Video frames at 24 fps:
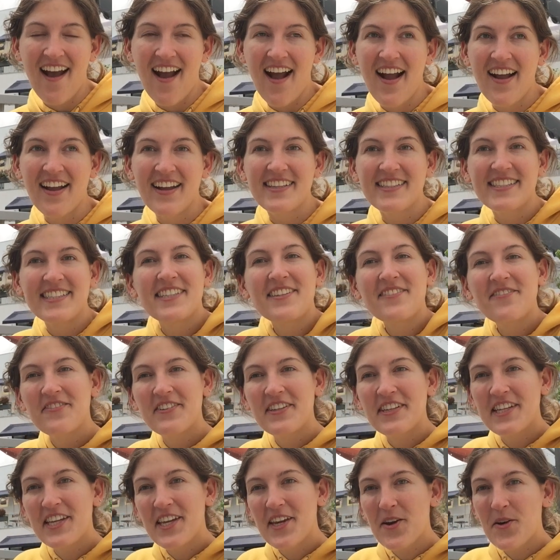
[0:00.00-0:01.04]
I did a
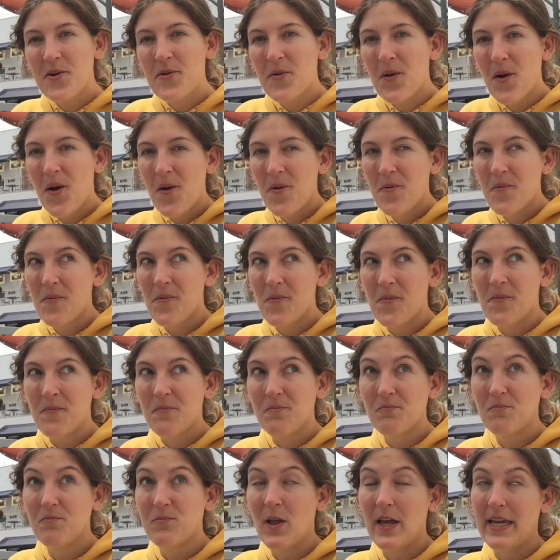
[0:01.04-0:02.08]
video of,
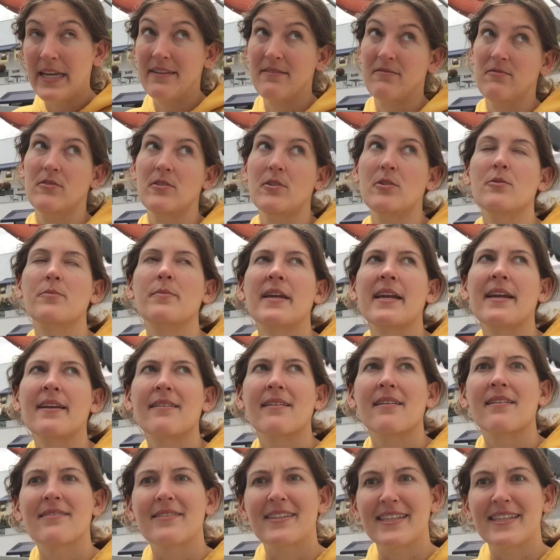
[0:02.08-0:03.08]
like, oh man,